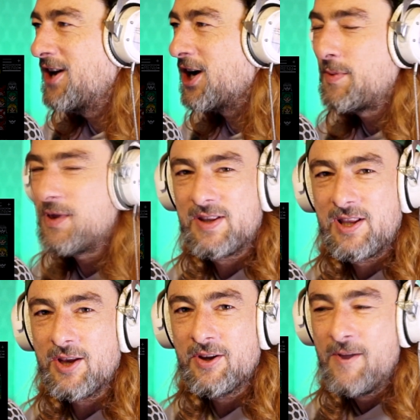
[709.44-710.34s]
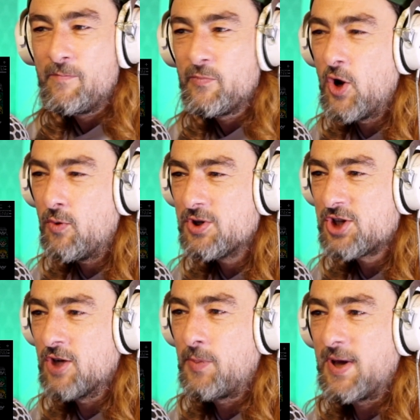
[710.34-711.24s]
I'm going to be no
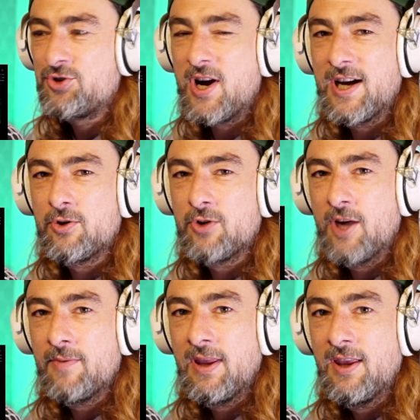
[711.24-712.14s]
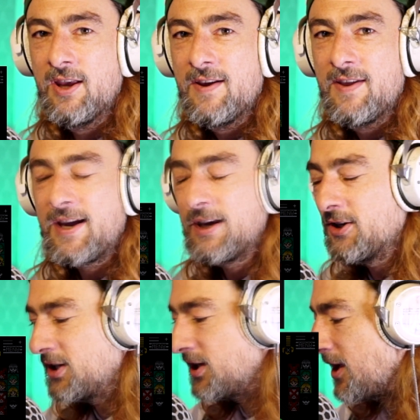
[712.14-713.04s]
one's going to play triangle like me. I'm
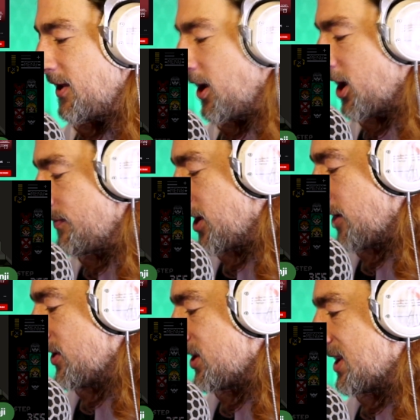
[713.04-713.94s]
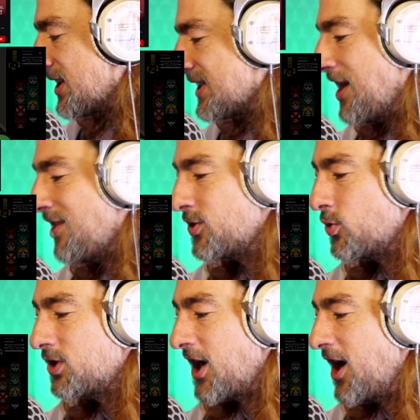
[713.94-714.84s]
going to become the
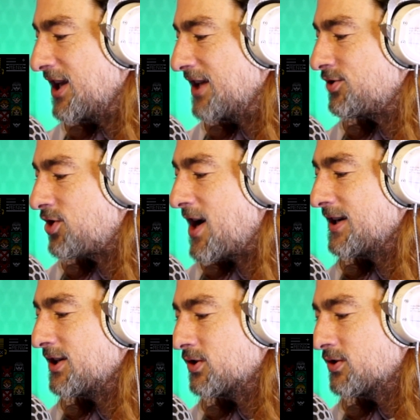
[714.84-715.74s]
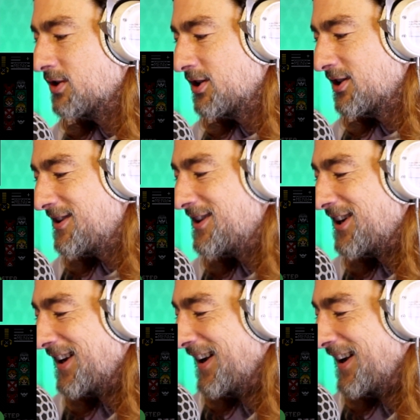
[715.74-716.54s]
Salvador Dali of triangle. I'm